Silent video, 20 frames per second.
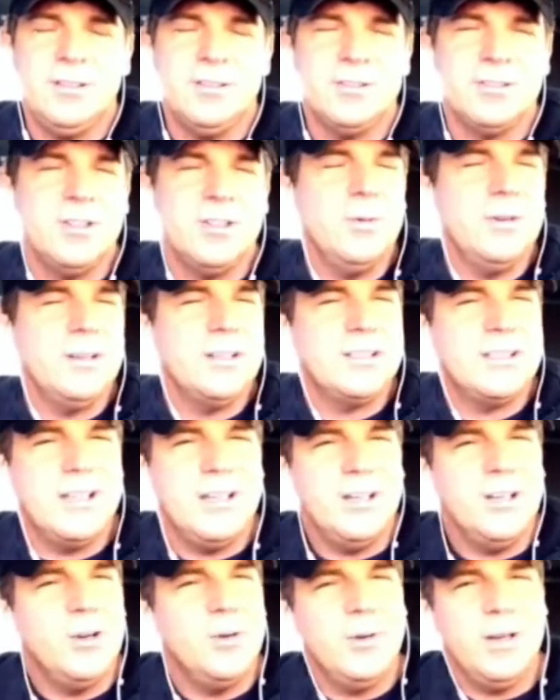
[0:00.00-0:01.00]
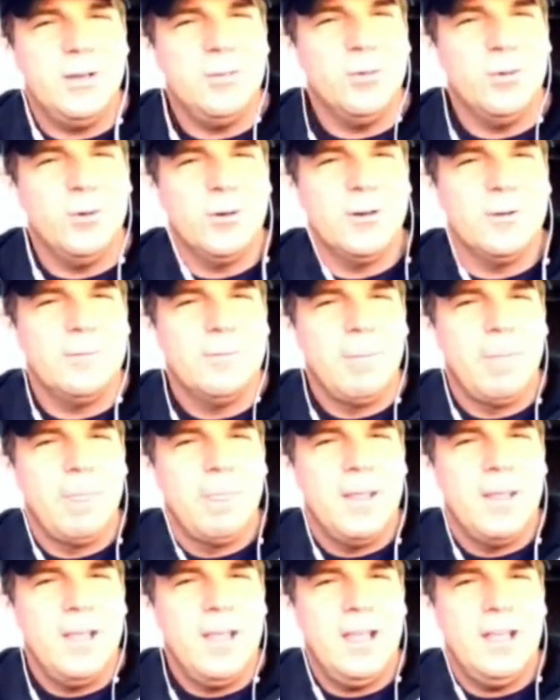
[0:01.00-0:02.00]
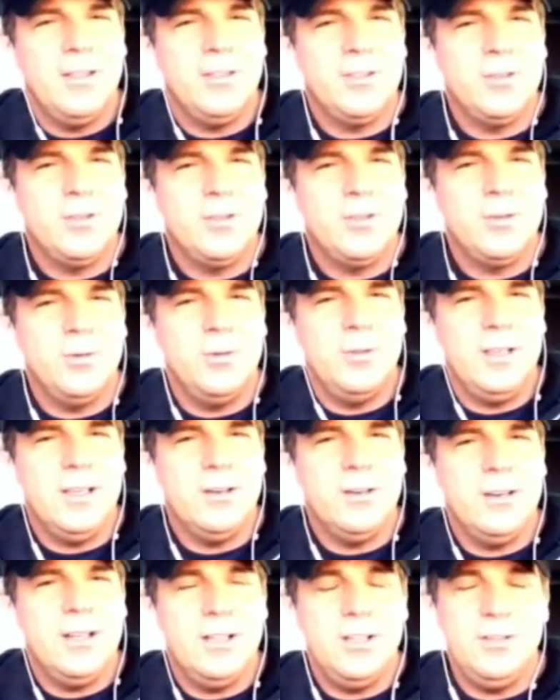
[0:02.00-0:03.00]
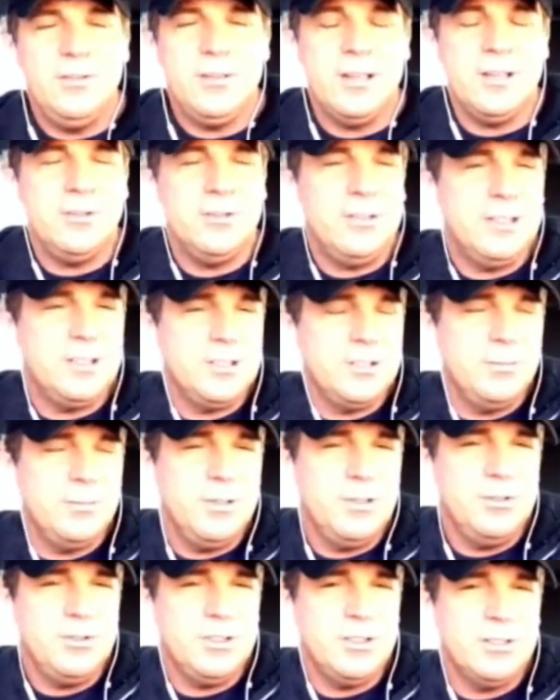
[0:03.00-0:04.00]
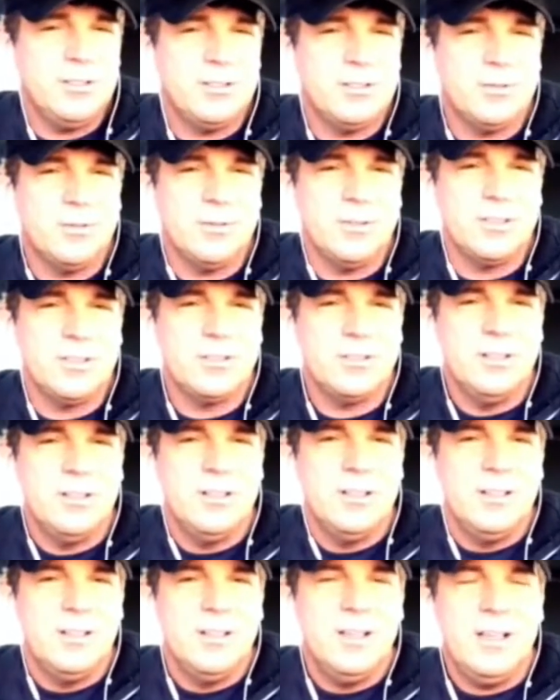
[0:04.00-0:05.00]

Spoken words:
there's no one to say no anymore. And through the internet, you've got your distribution source,